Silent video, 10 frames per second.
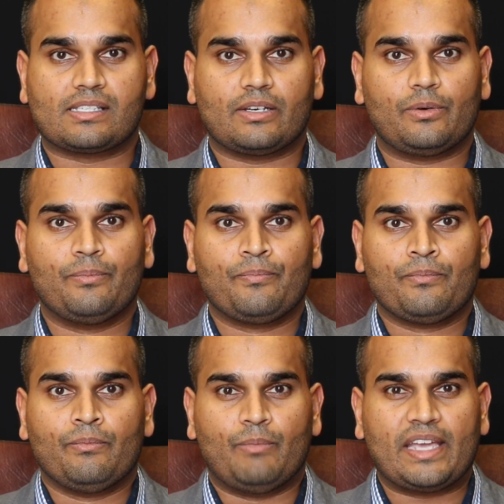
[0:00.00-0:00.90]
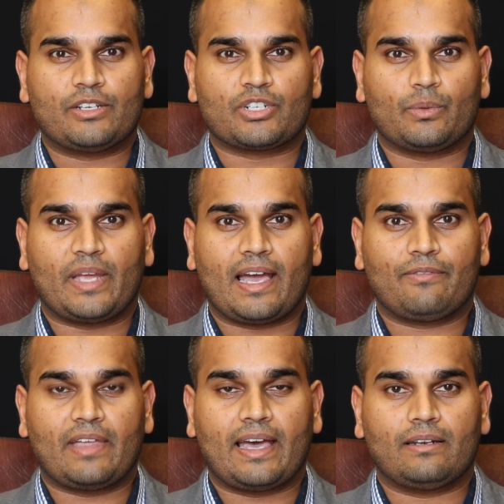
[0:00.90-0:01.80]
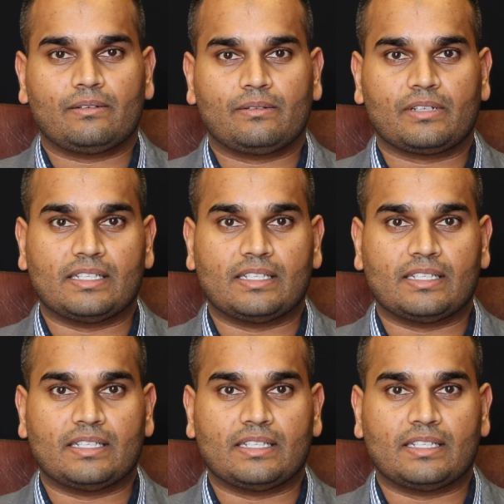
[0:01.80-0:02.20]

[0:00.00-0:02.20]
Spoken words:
So making sure we have that